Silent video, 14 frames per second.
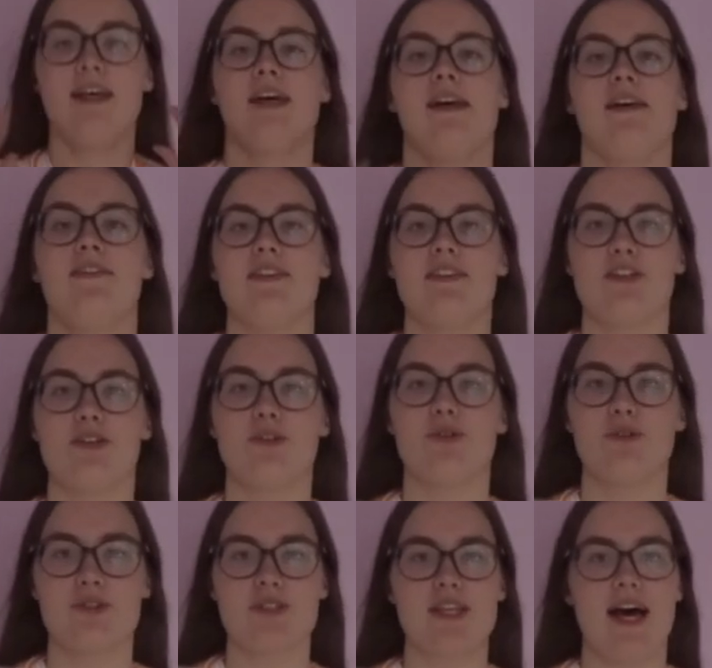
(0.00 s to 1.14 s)
if it's an
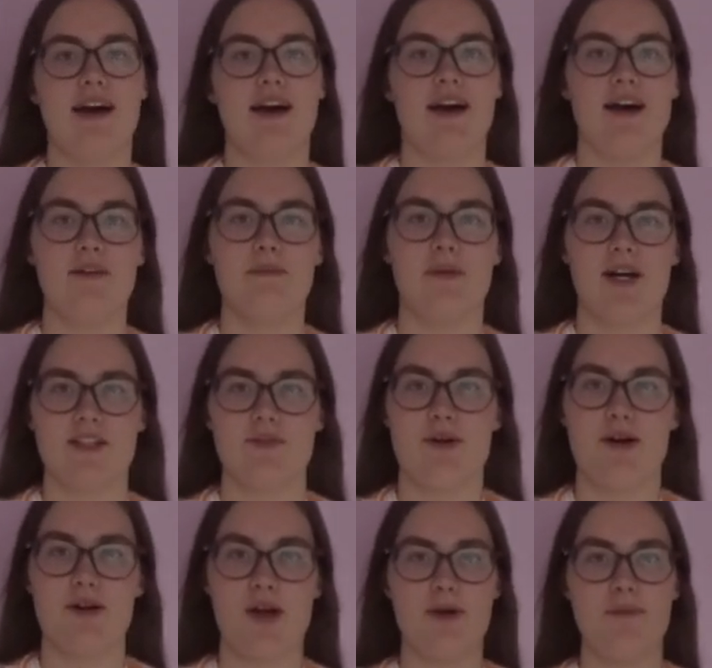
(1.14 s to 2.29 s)
all set, I might as
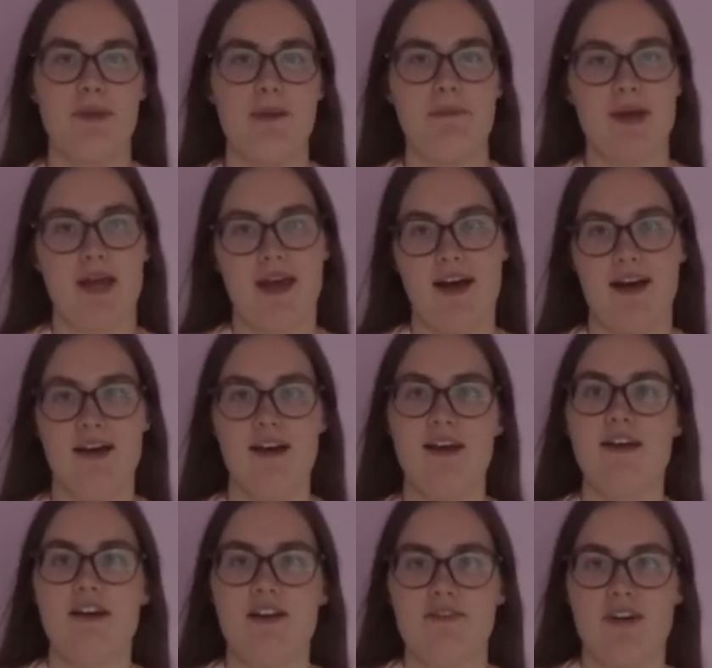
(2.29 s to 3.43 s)
well go a bit bigger
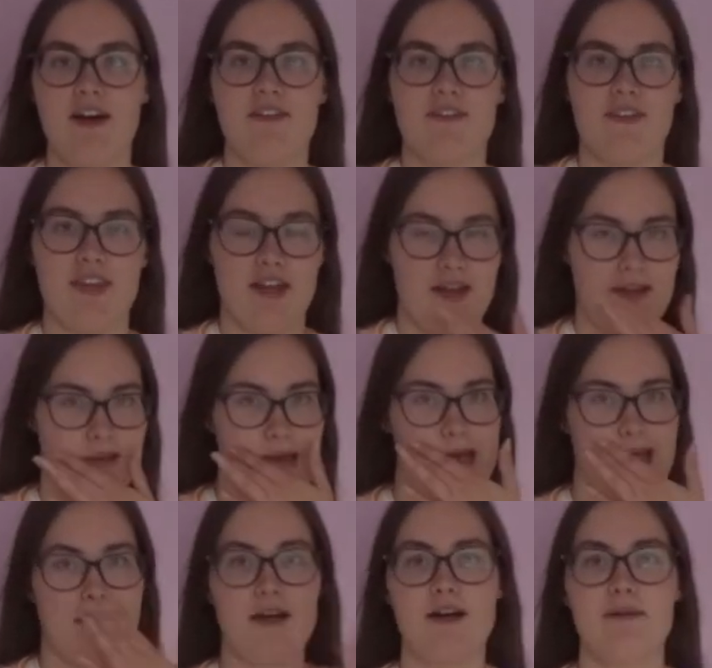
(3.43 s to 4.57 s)
rather than
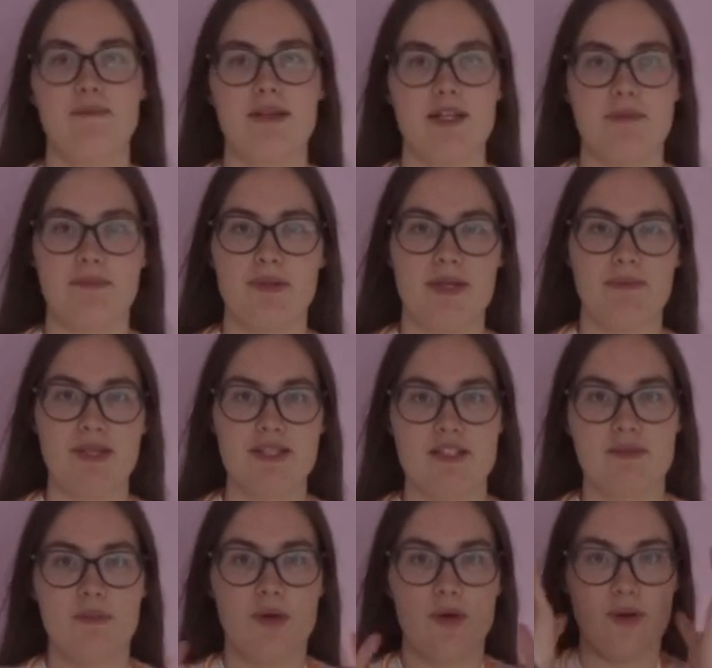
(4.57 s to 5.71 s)
it come and it be a bit
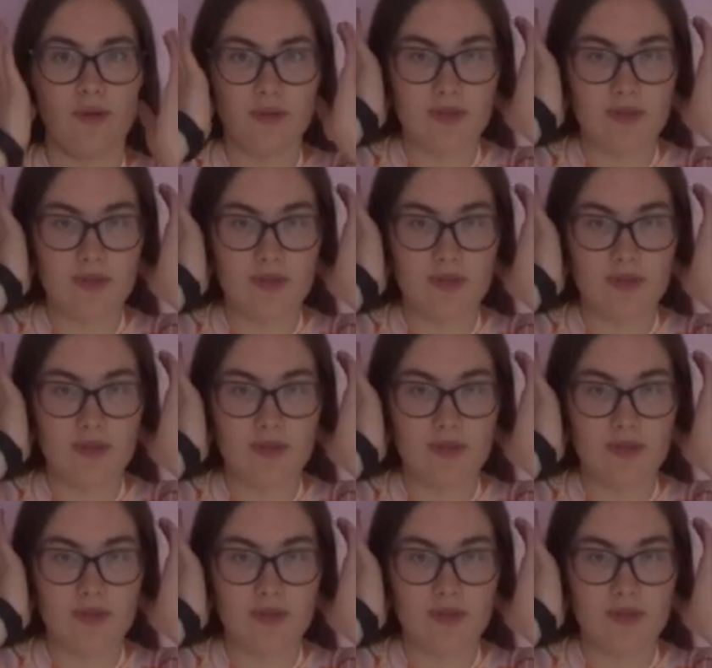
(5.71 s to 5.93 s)
small.